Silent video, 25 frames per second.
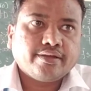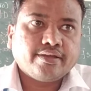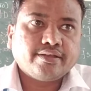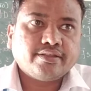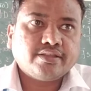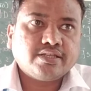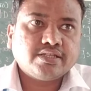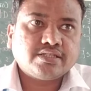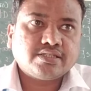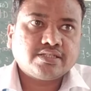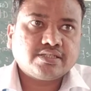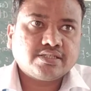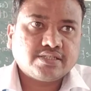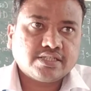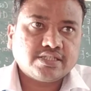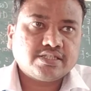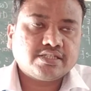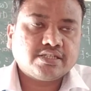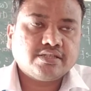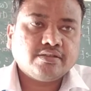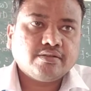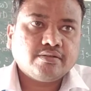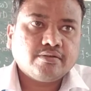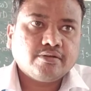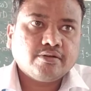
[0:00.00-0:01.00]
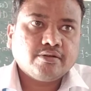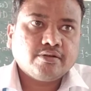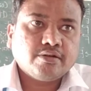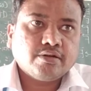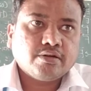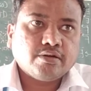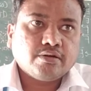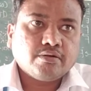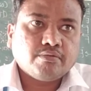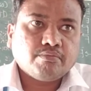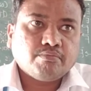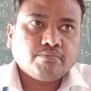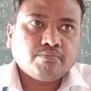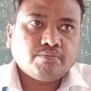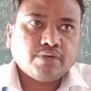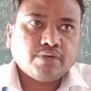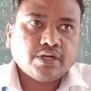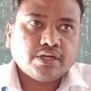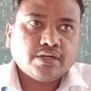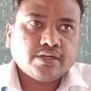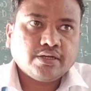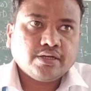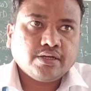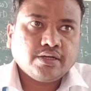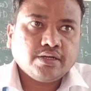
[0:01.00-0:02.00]
in this session,
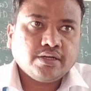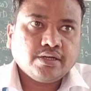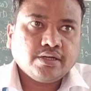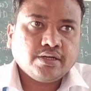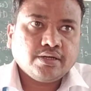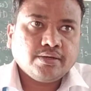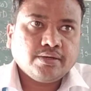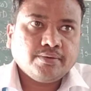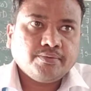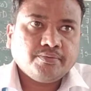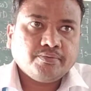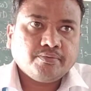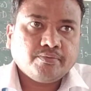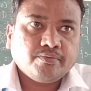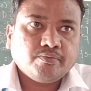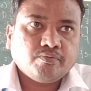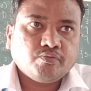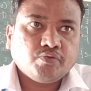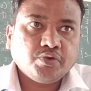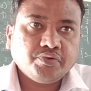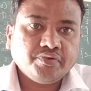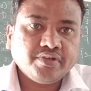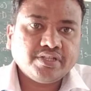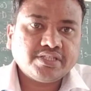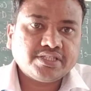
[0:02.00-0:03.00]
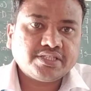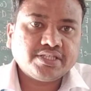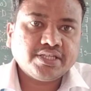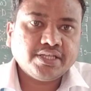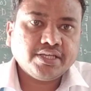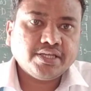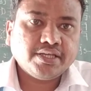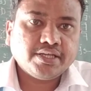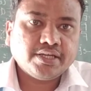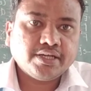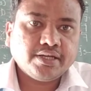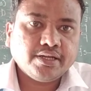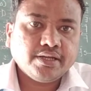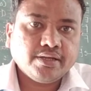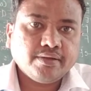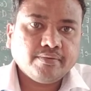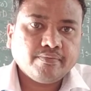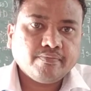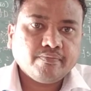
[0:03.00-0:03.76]
but we will see here